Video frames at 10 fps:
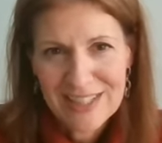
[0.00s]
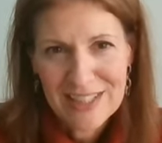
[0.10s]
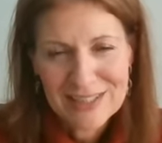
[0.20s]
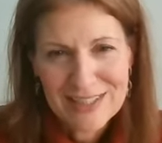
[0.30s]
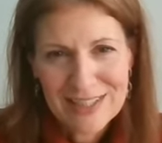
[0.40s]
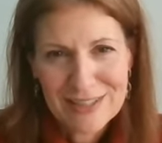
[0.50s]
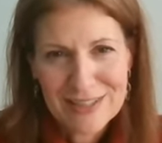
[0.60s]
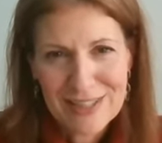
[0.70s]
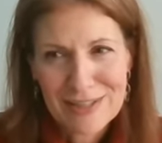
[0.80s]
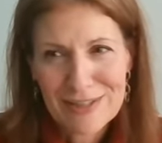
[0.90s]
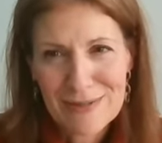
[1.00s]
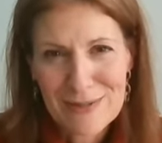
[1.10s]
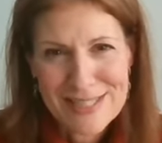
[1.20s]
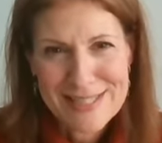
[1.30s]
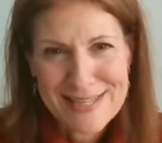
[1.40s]
a little
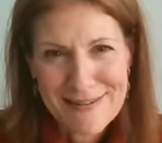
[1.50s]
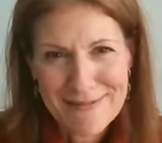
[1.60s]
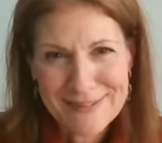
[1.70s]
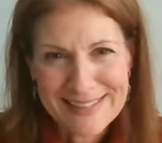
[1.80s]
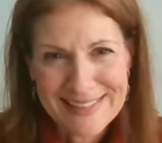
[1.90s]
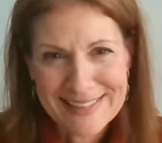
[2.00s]
more safely,